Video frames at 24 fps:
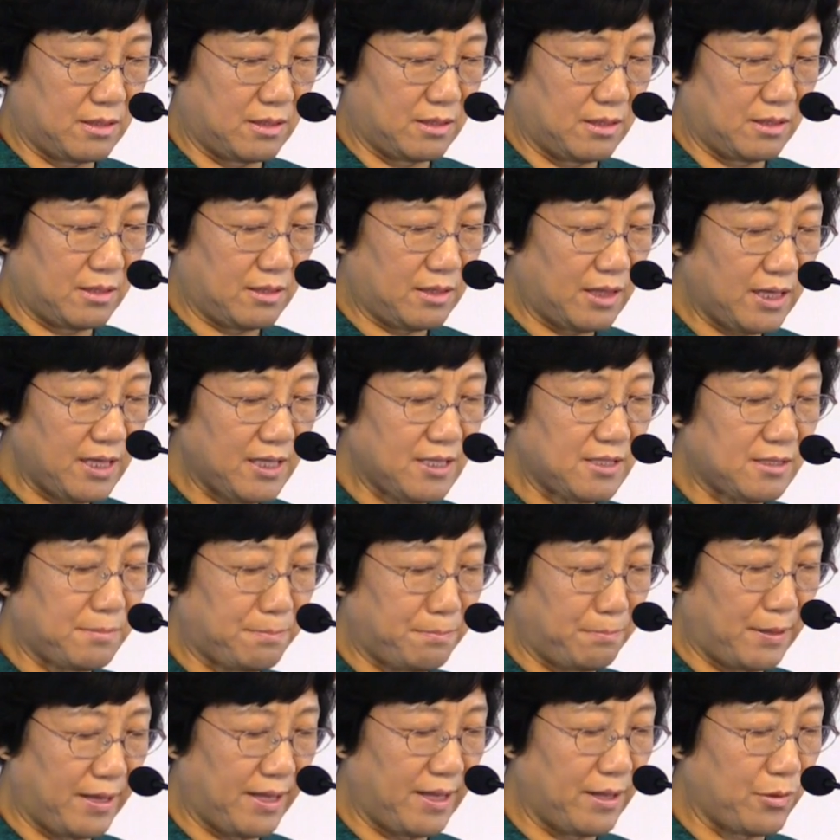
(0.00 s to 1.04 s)
This
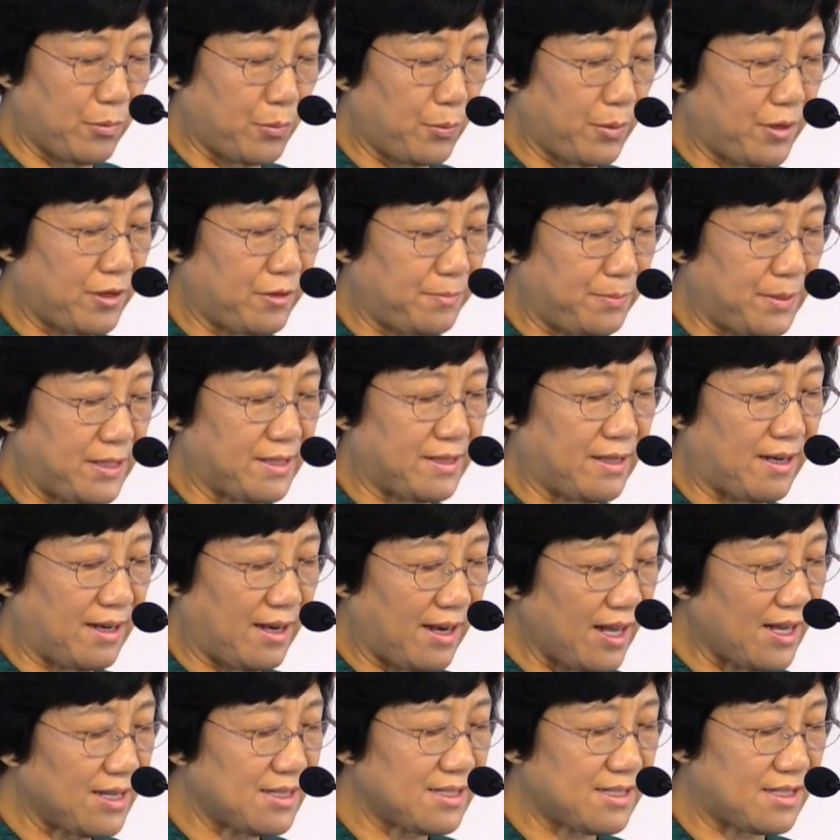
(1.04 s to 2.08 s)
plan will be the
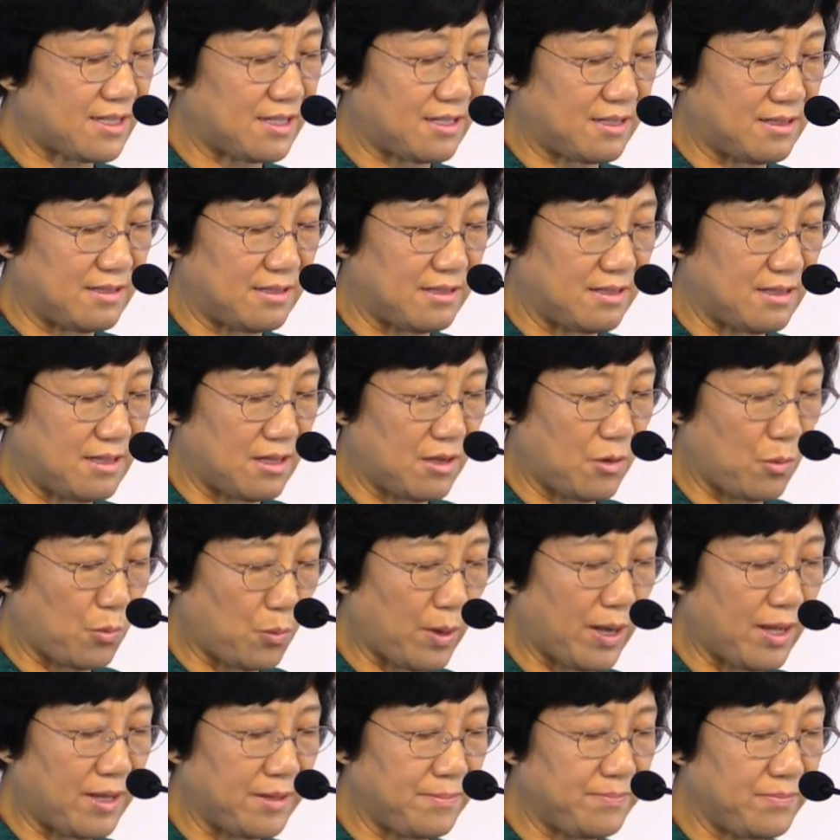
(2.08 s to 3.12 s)
last
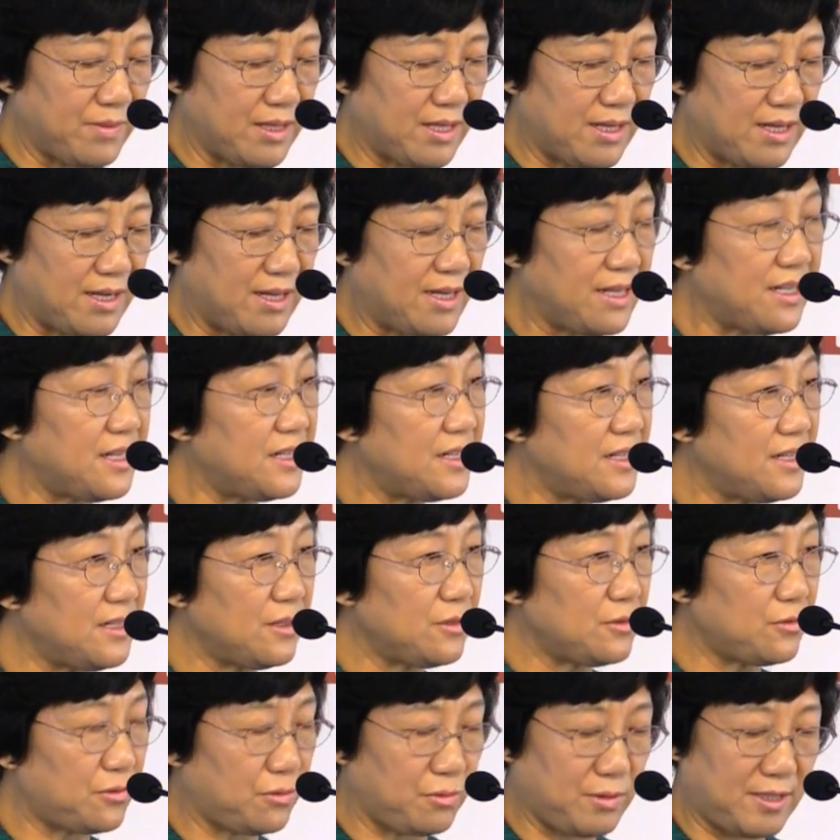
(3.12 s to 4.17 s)
one
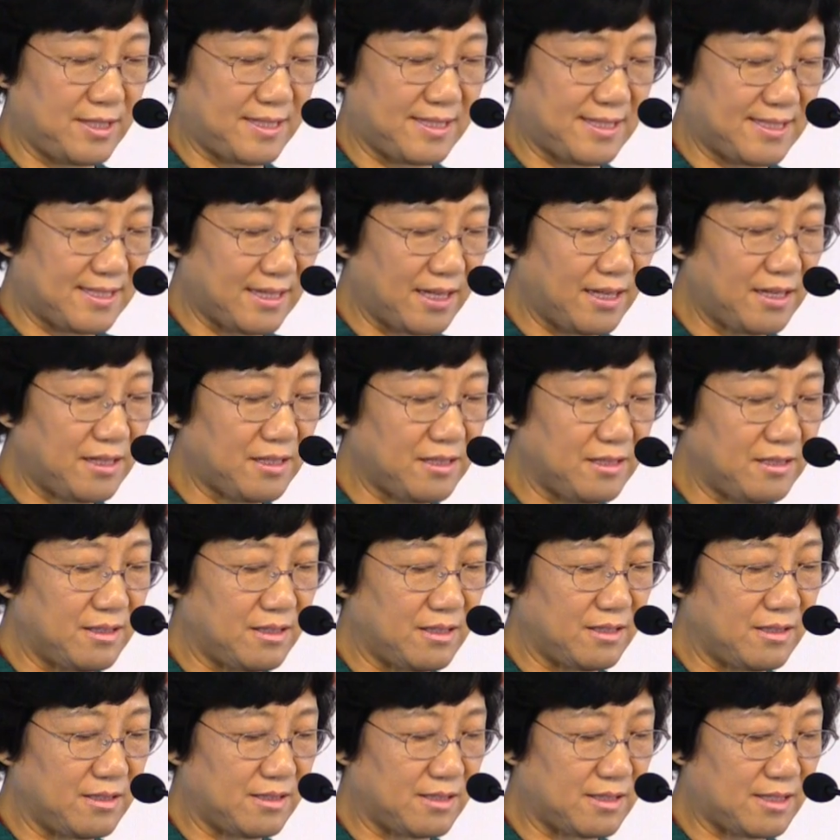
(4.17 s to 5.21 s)
leading to the
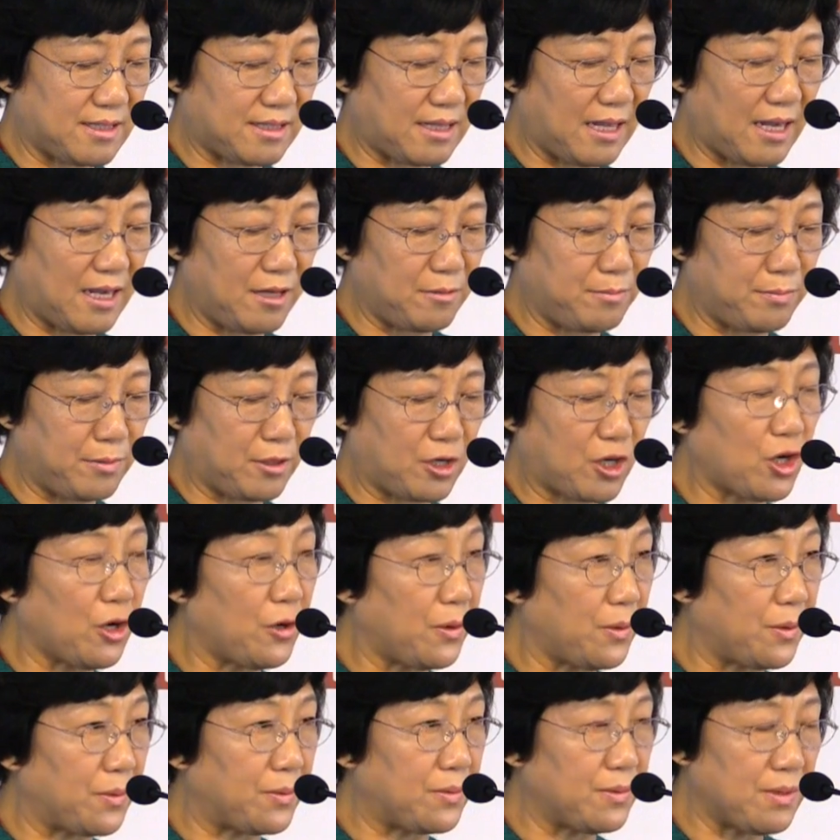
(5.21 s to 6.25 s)
second step
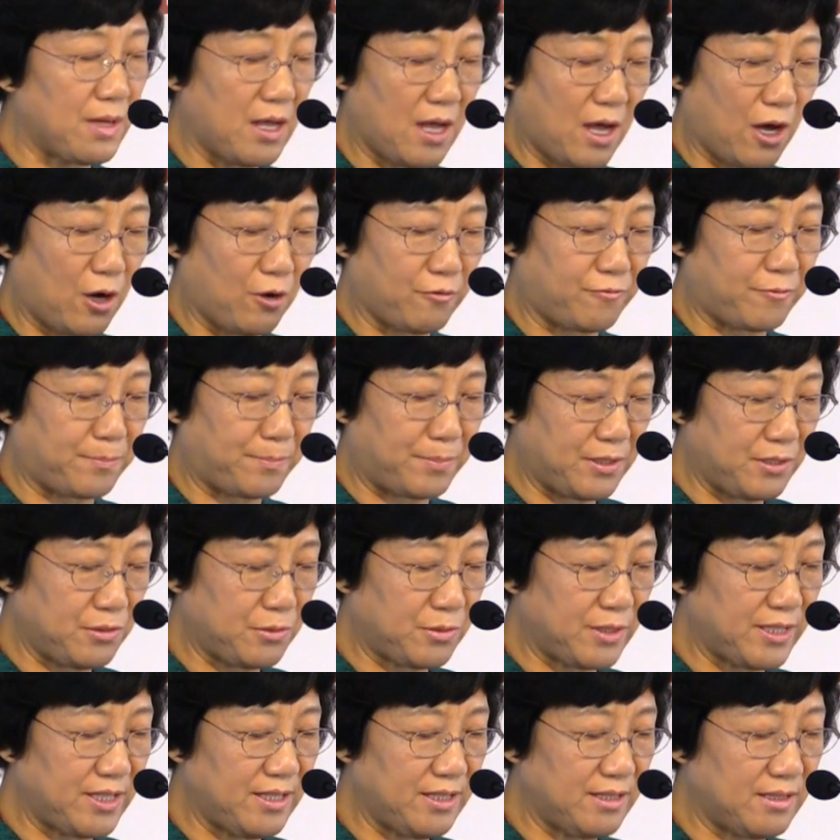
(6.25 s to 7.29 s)
goal of
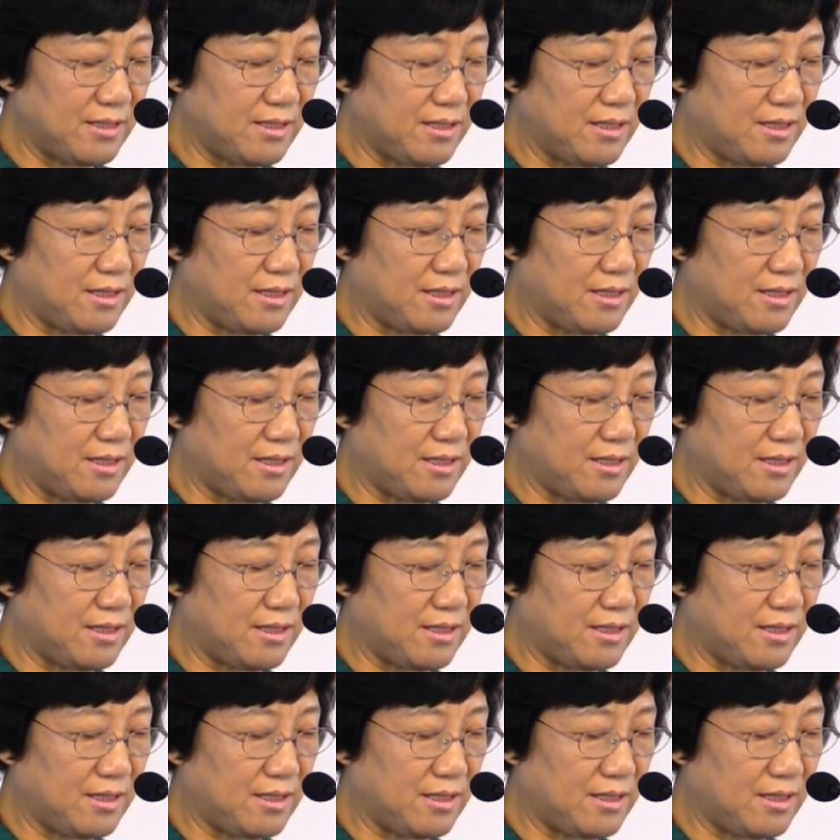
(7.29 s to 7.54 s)
building a